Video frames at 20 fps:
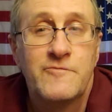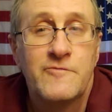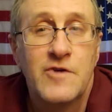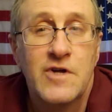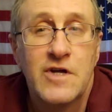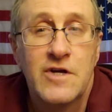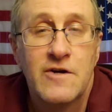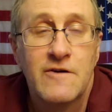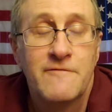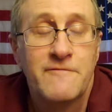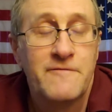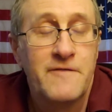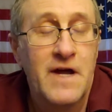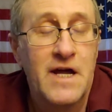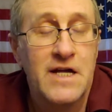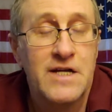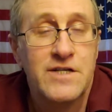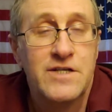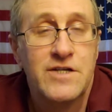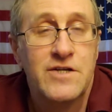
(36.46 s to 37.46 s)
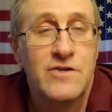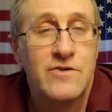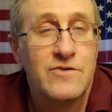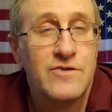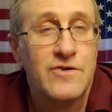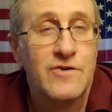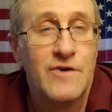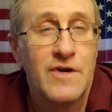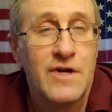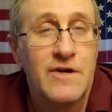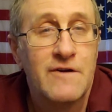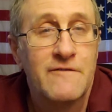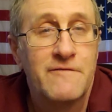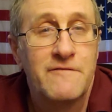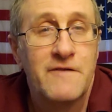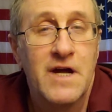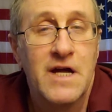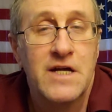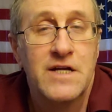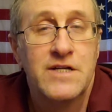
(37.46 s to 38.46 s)
interface, user
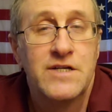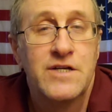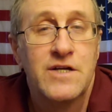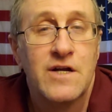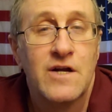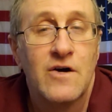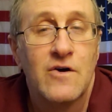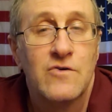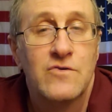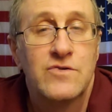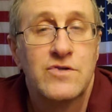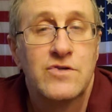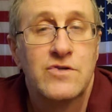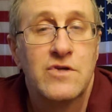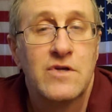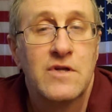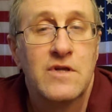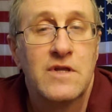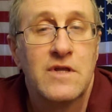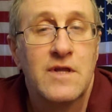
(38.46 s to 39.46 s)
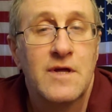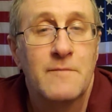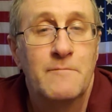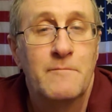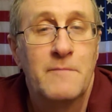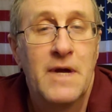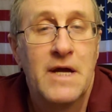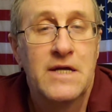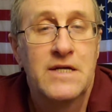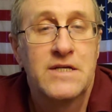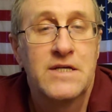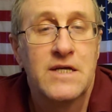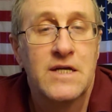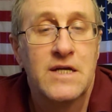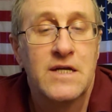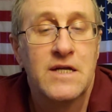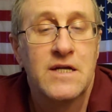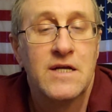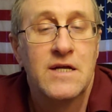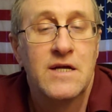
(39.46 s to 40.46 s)
interface, that makes it